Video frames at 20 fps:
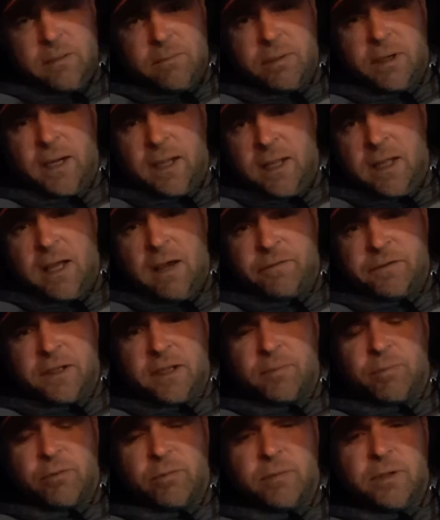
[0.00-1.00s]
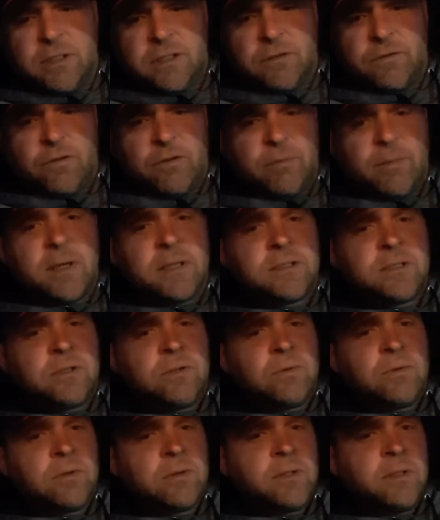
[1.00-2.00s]
but I have to get permission from my
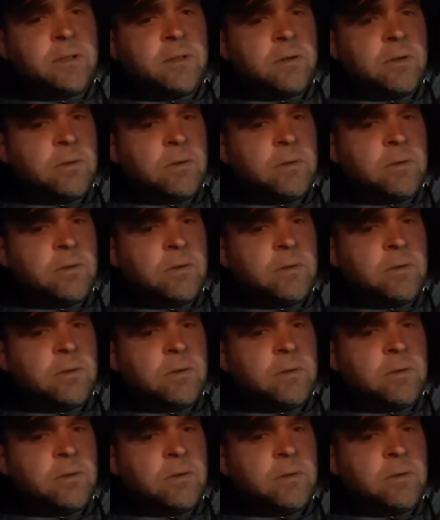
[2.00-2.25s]
steward,